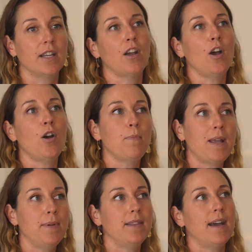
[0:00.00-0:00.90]
Like, oh,
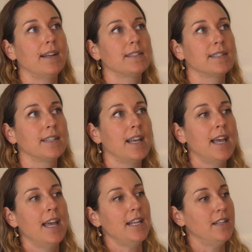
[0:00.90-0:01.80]
maybe that's
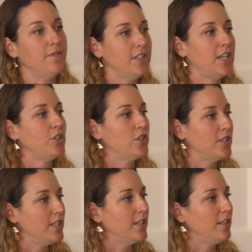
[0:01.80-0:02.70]
an invitation
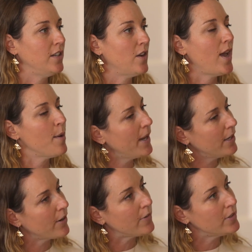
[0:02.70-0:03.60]
to, am I
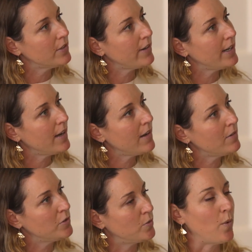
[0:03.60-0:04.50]
grounded right
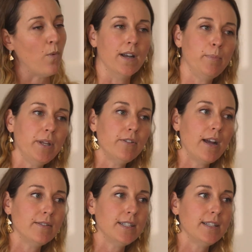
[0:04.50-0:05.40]
now? Do I want to be
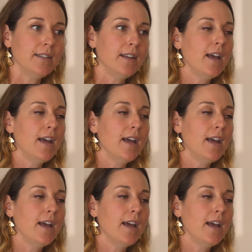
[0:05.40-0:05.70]
grounded?